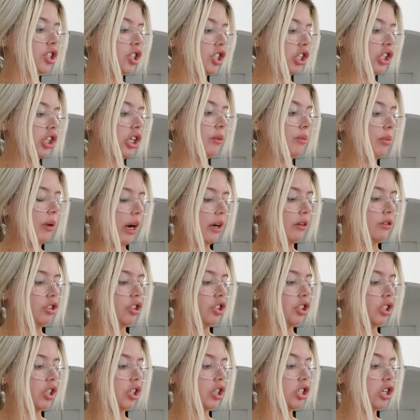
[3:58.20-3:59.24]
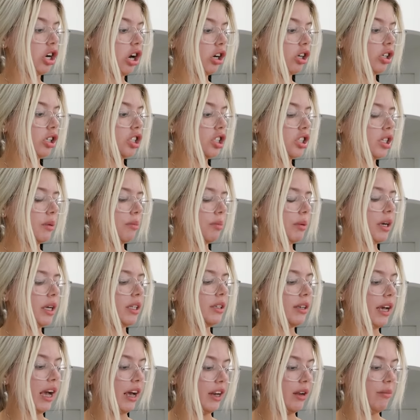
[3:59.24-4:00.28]
sugar, brown sugar, chocolate chip
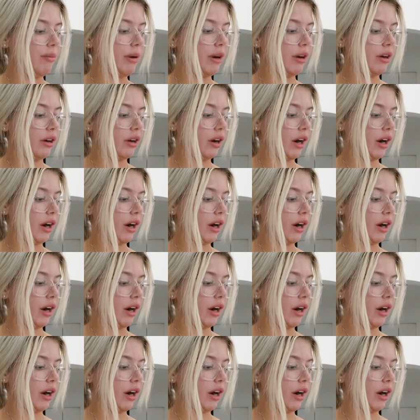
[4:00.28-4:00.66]
teddy bear